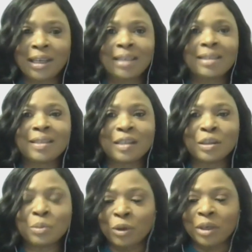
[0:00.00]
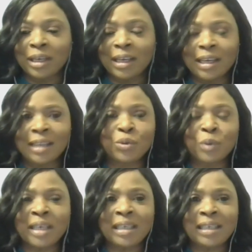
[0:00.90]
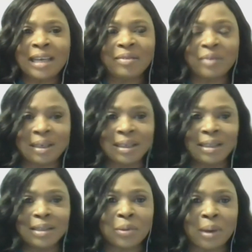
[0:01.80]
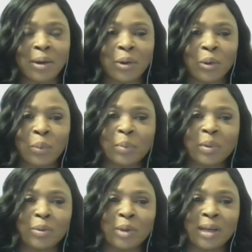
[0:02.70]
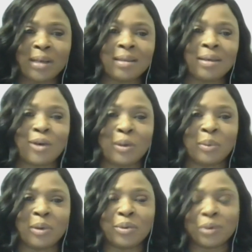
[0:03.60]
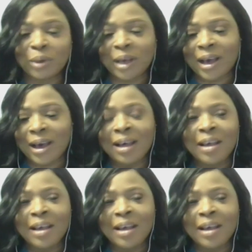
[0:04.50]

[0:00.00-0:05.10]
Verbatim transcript: It's still morning. It's raining heavily, so I hope the rain isn't coming through here.